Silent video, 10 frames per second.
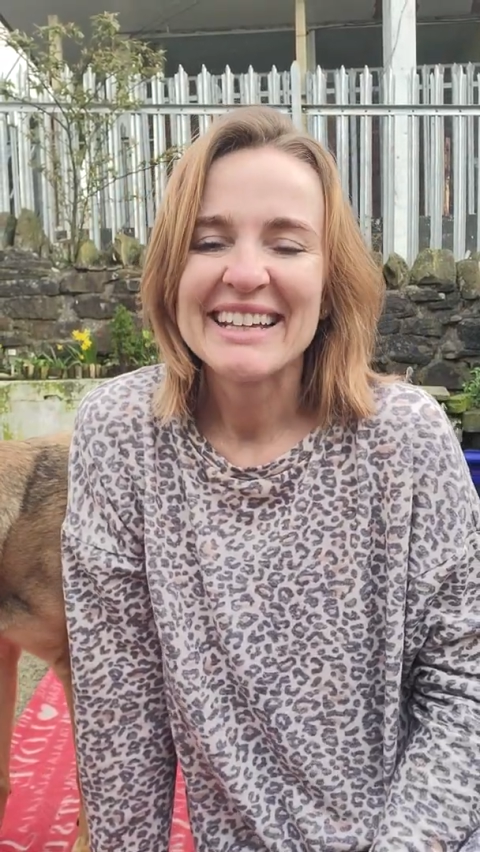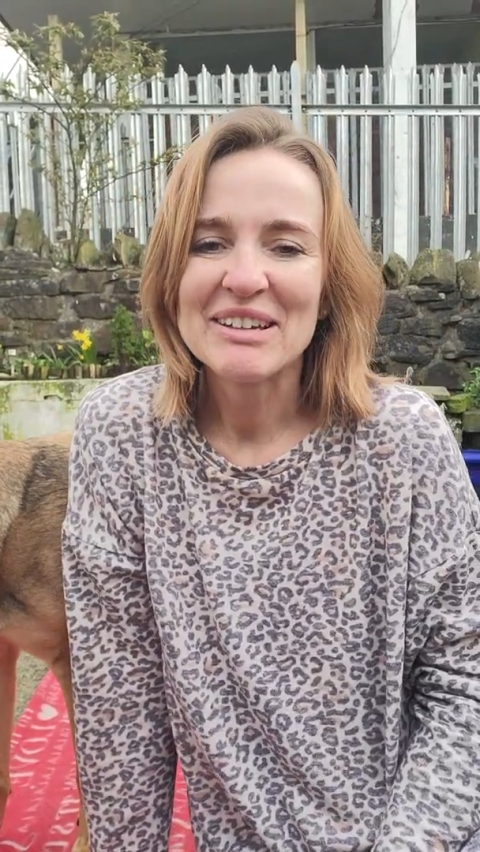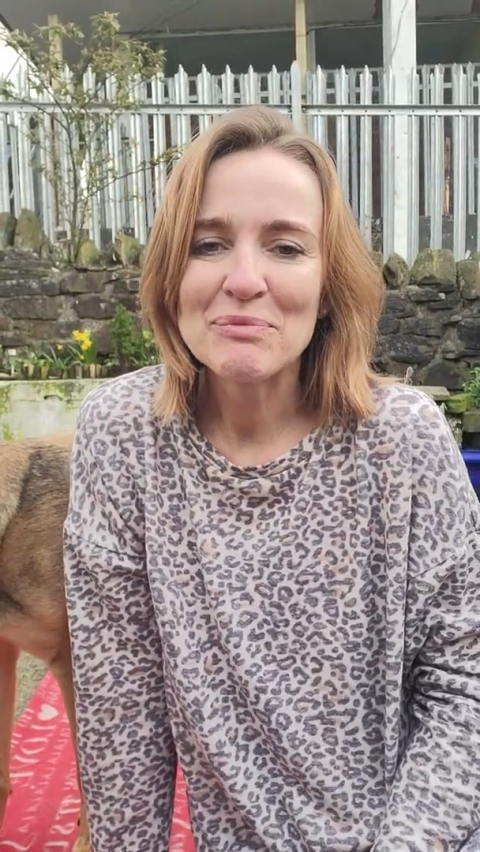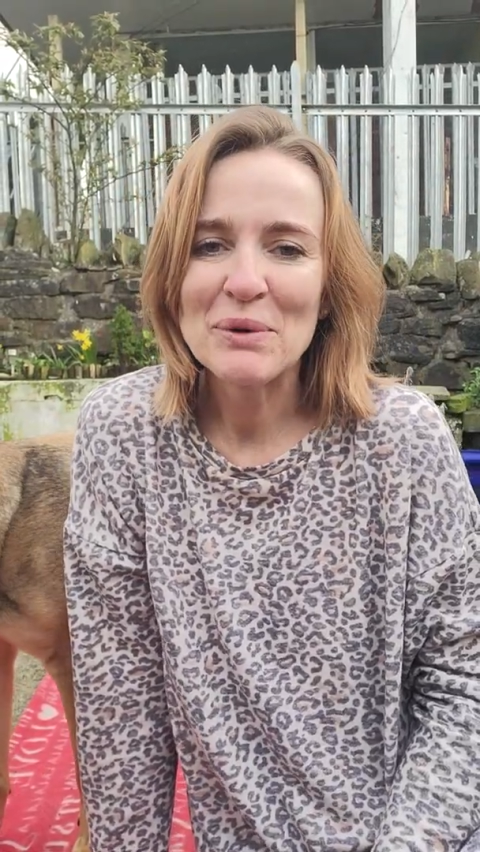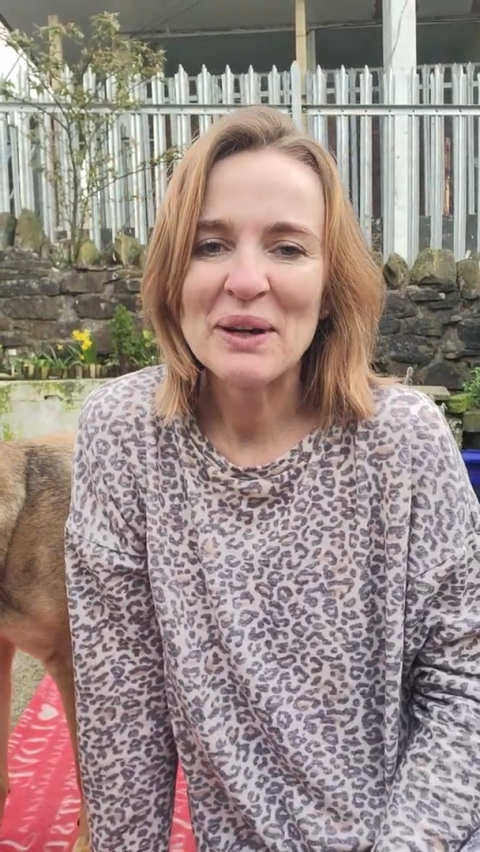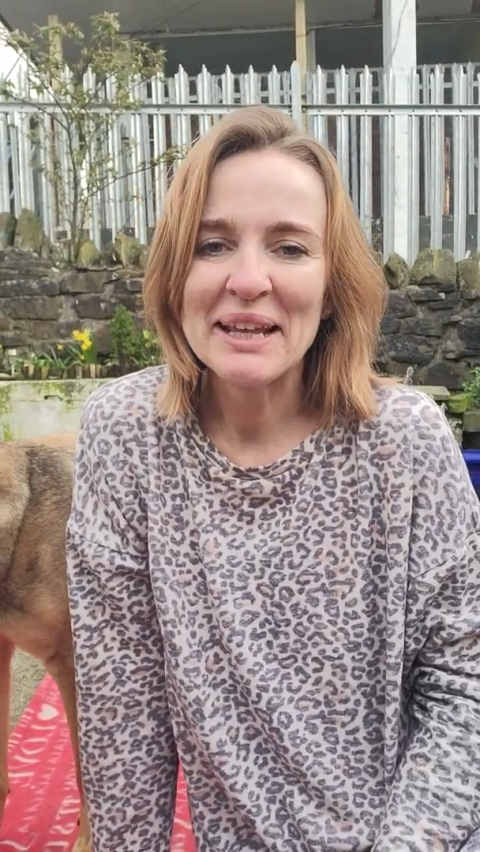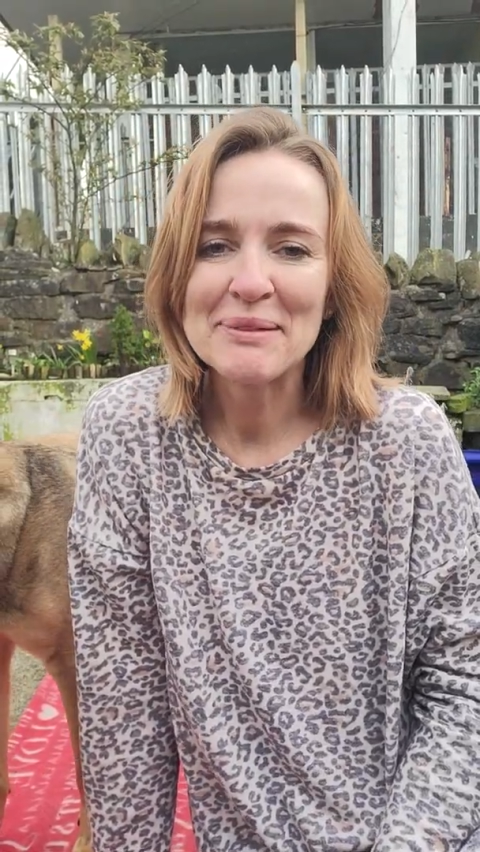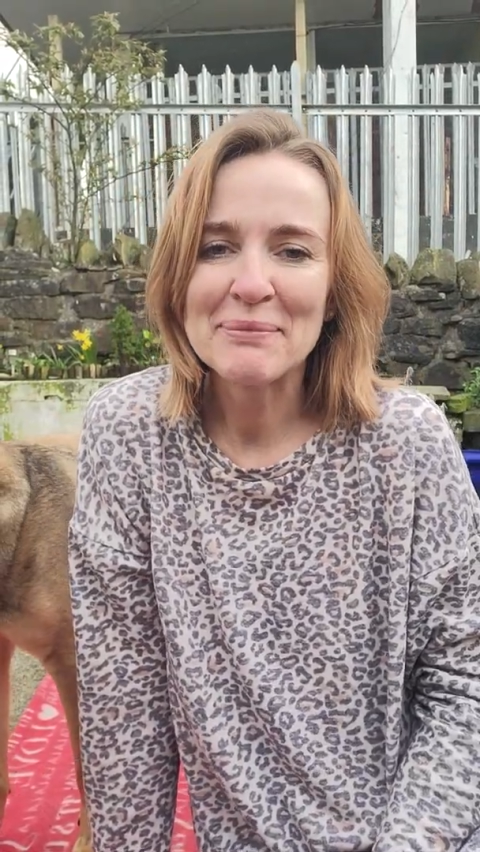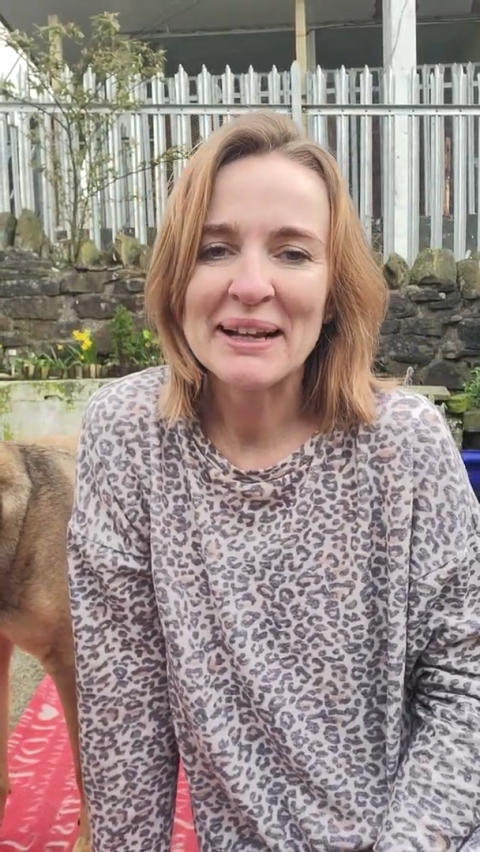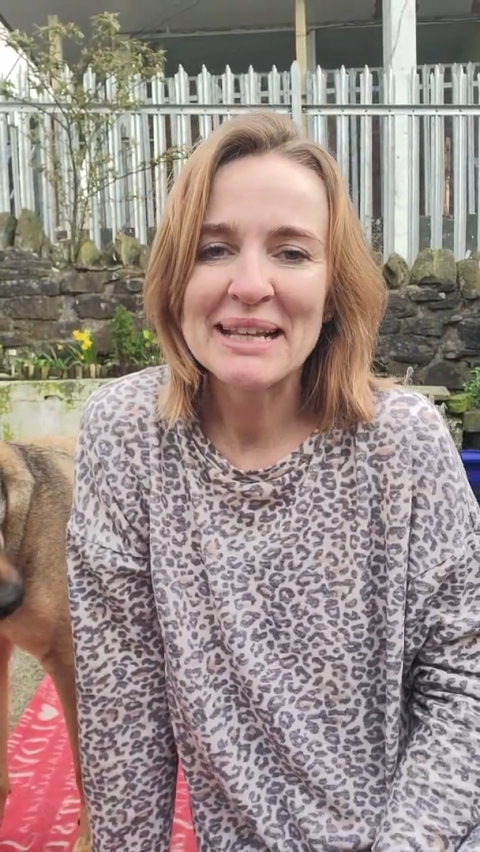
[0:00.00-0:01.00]
Good
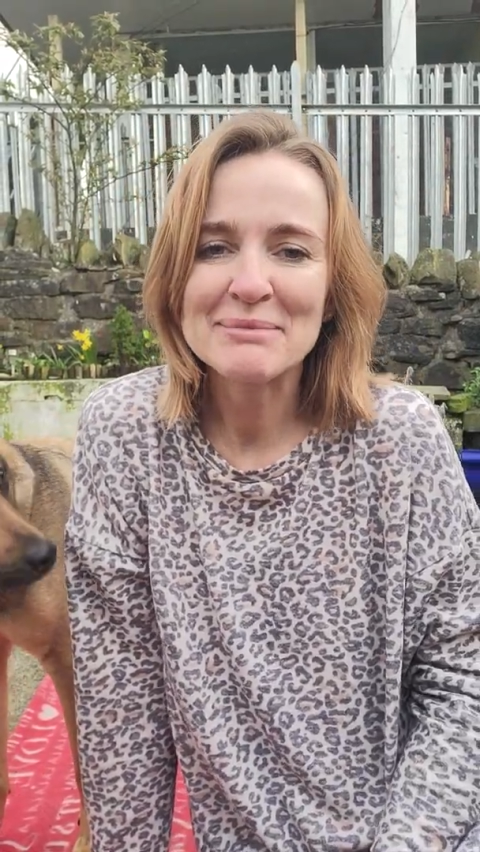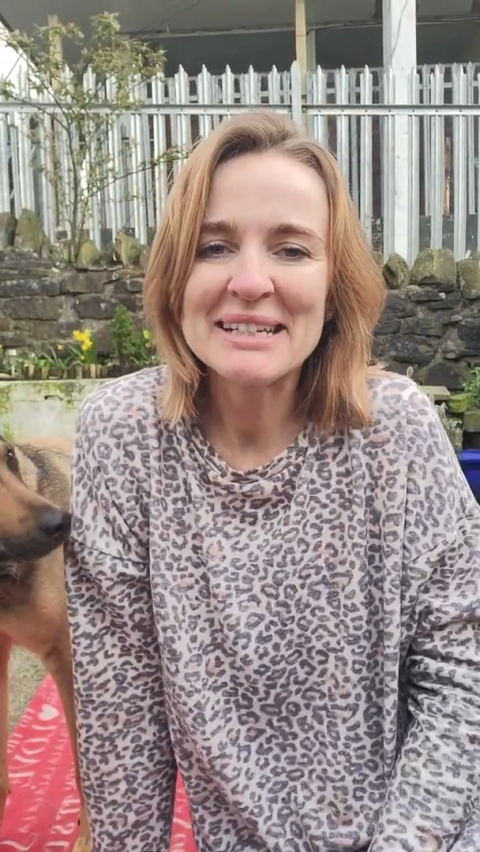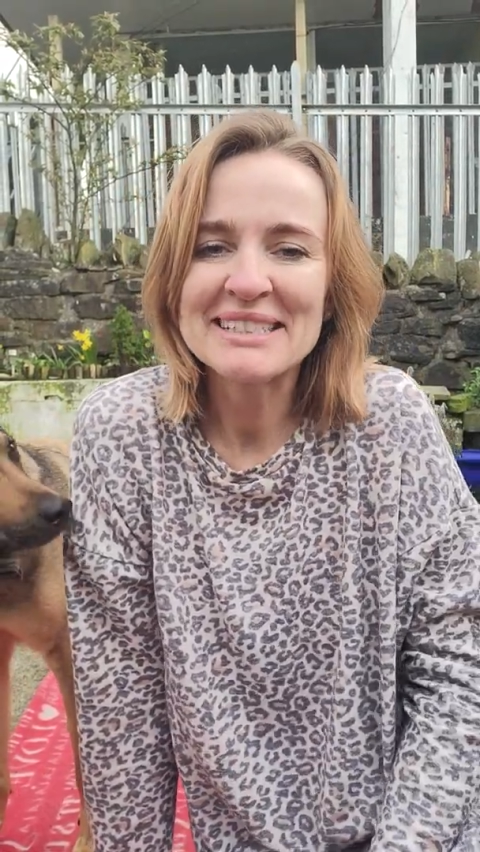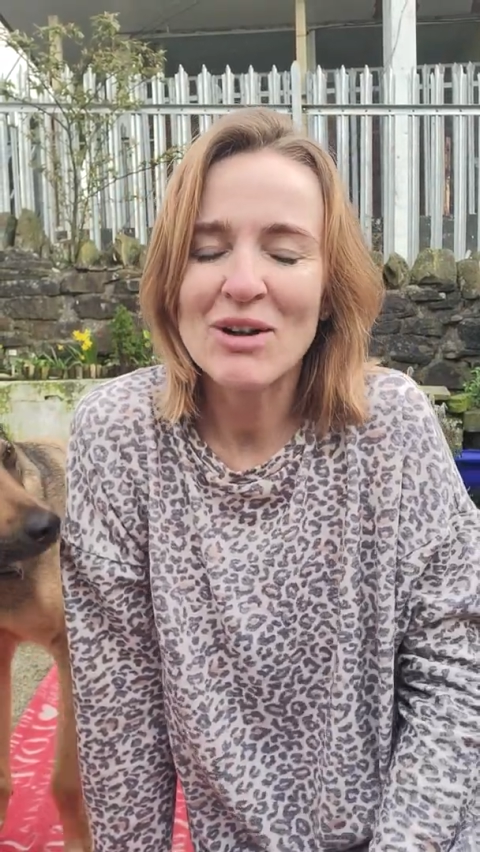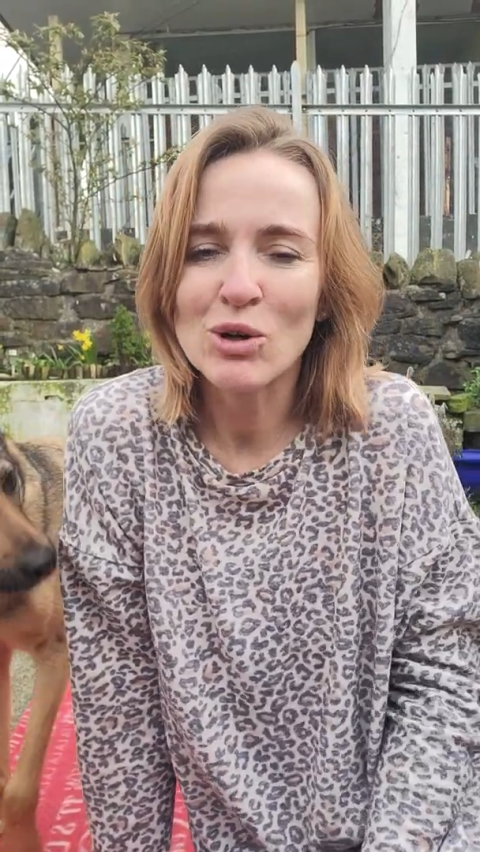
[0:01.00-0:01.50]
morning. My name is